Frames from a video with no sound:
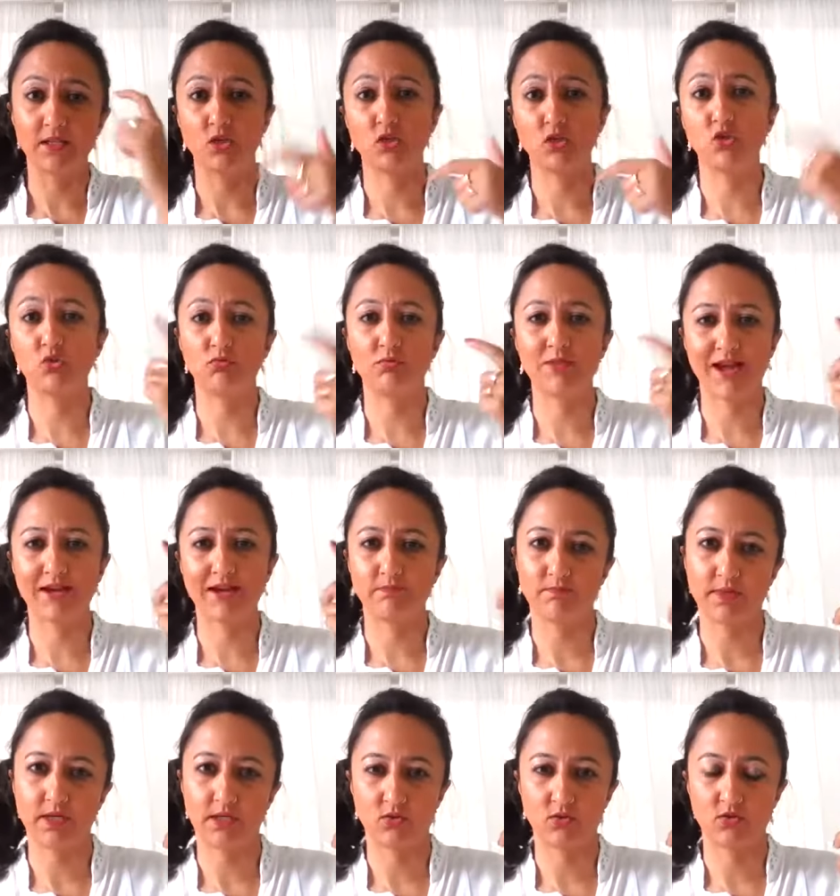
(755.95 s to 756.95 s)
to that
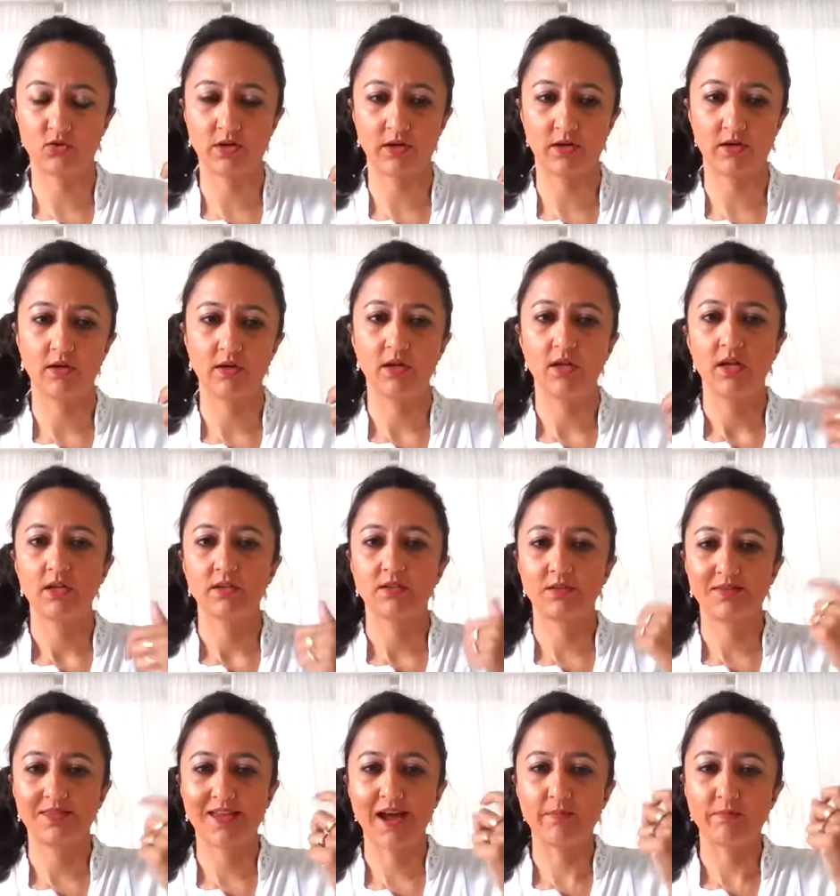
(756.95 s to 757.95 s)
mantra. So
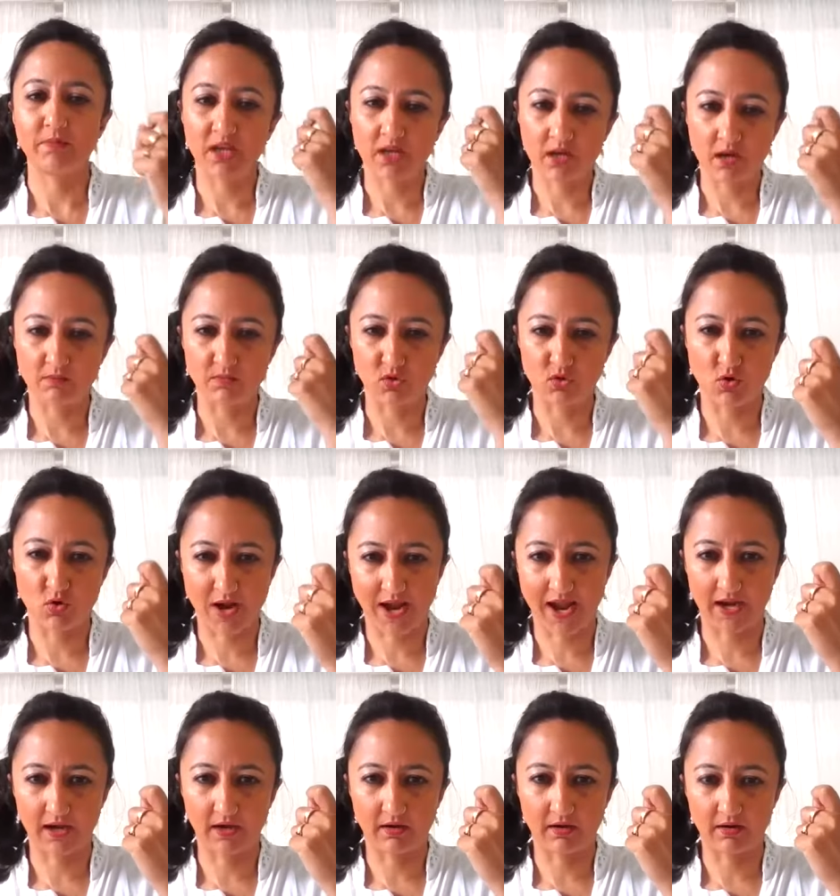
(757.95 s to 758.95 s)
that becomes your
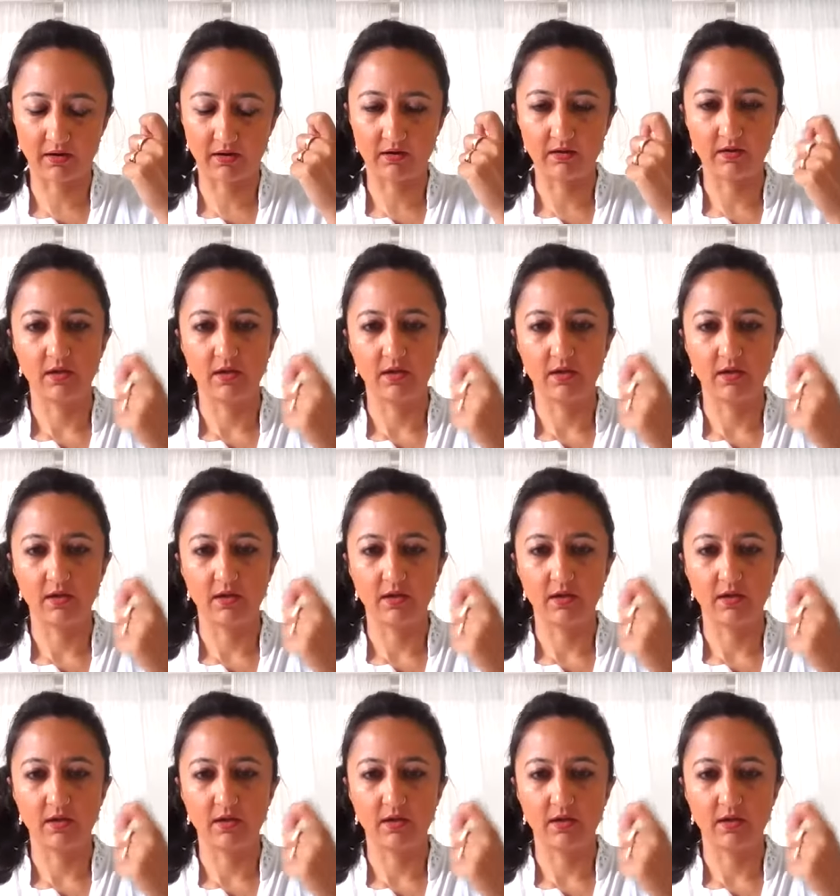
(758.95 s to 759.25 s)
anchor.